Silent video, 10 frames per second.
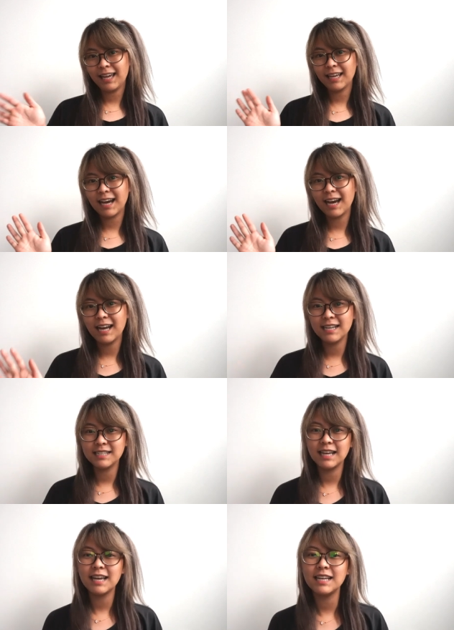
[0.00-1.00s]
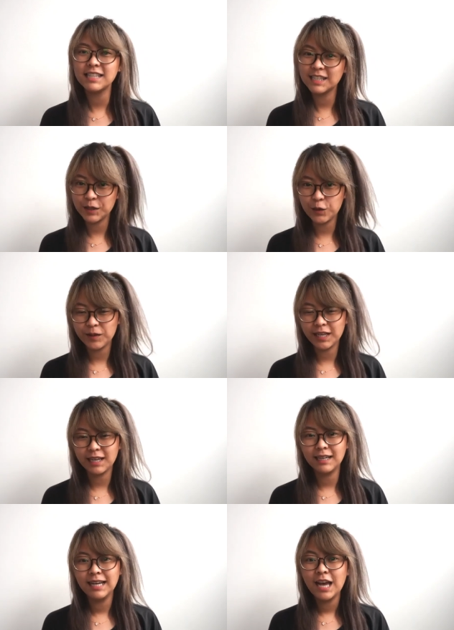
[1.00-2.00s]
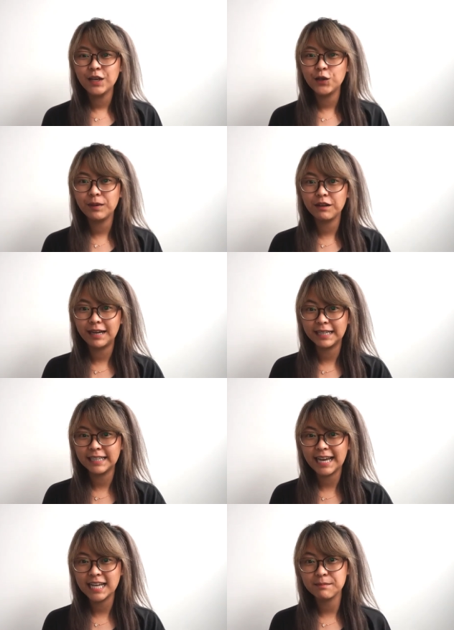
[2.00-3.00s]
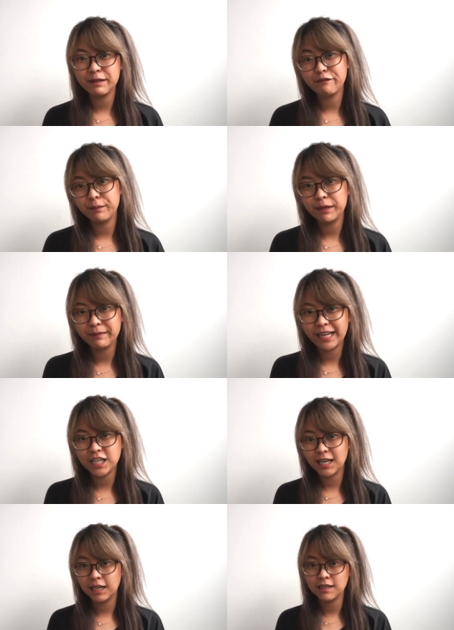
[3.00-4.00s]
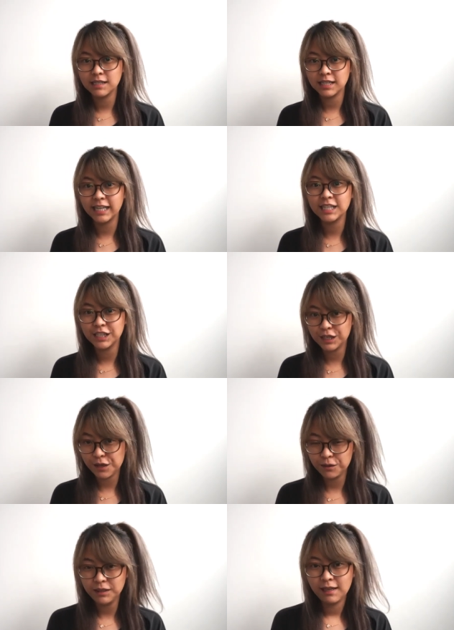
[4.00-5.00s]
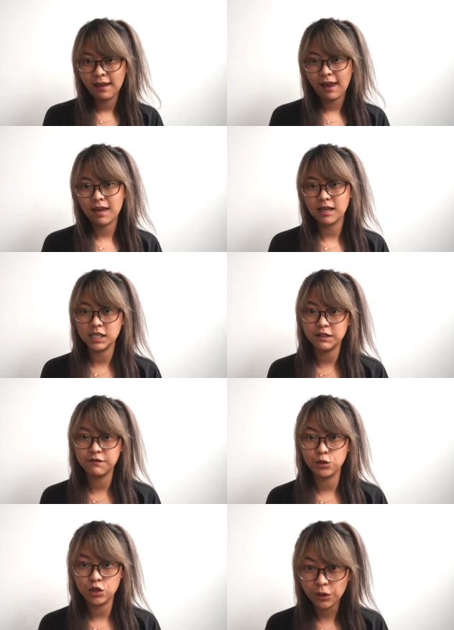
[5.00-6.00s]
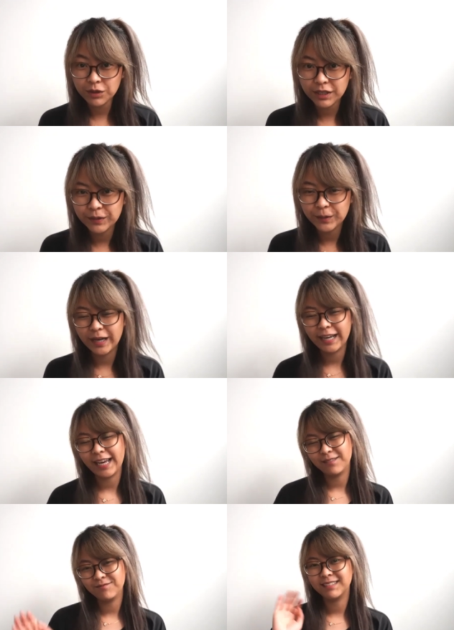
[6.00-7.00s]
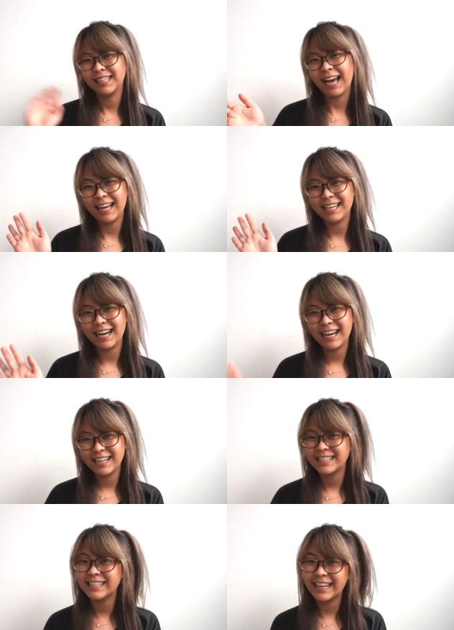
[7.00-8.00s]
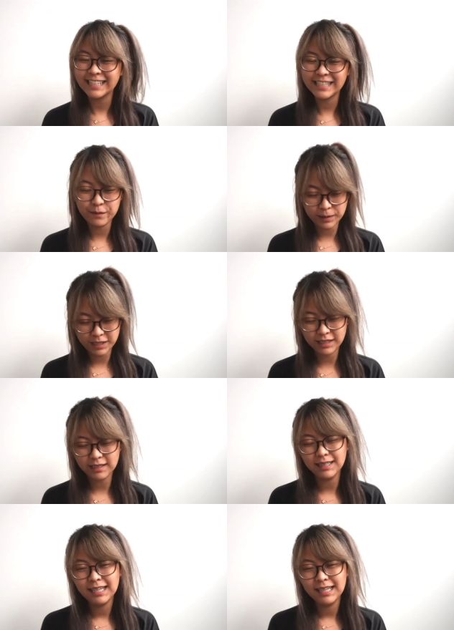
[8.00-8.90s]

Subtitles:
Hey guys, it's Yumi. You may recognize me from our main channel, Psych2Go. And if you don't know who I am, hi guys, nice to meet you.